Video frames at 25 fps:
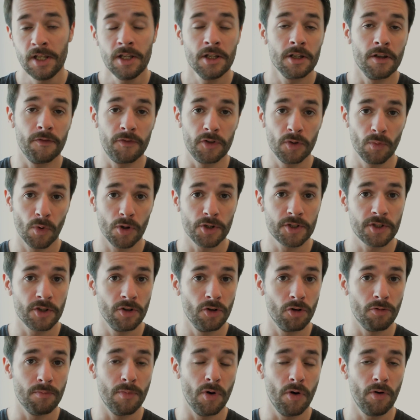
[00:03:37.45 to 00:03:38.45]
If you want to
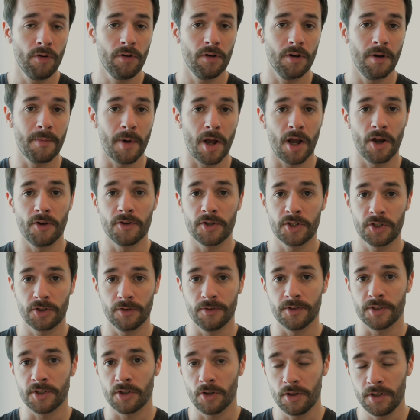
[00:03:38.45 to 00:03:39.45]
know more about how
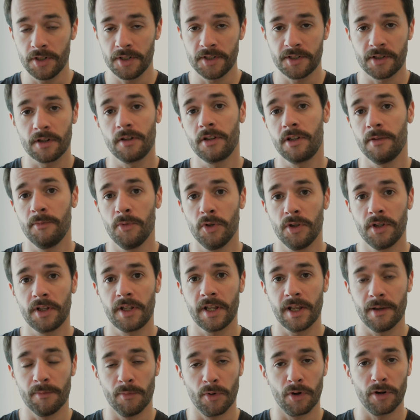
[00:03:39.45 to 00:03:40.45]
students' unions can
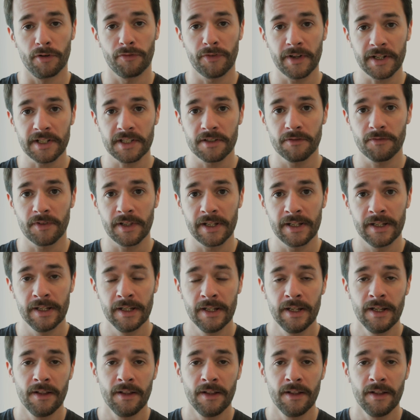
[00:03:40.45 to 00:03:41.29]
communicate more effectively,